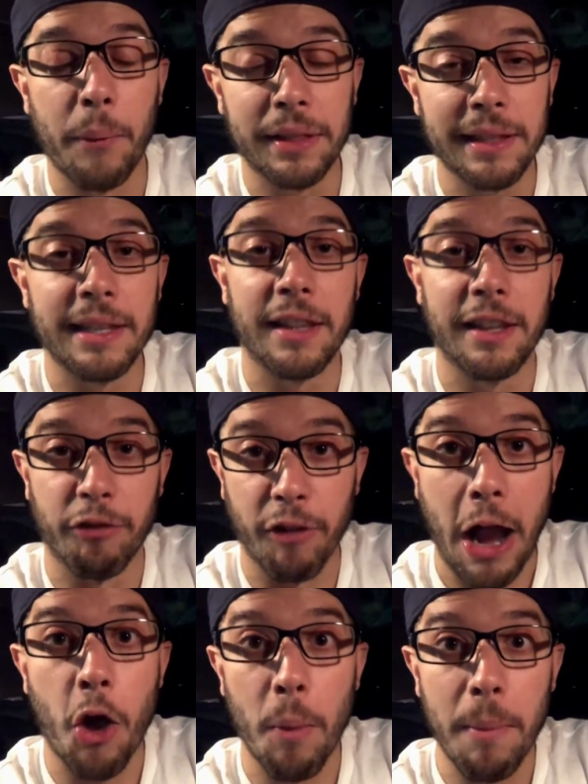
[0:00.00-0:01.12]
within the
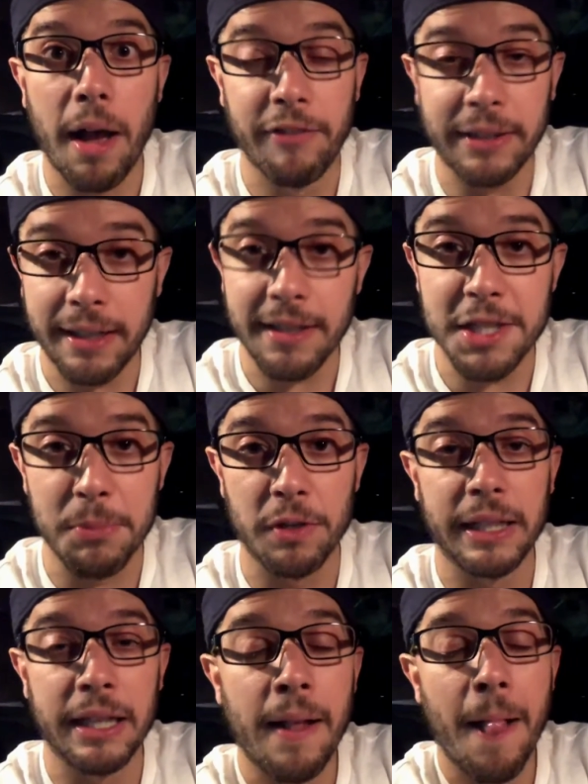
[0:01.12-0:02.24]
realm of a kids
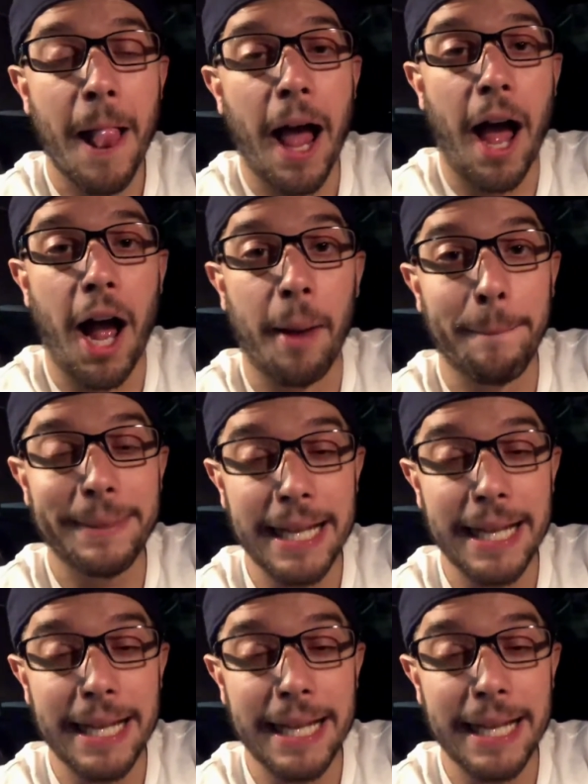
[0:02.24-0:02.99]
movie. Um,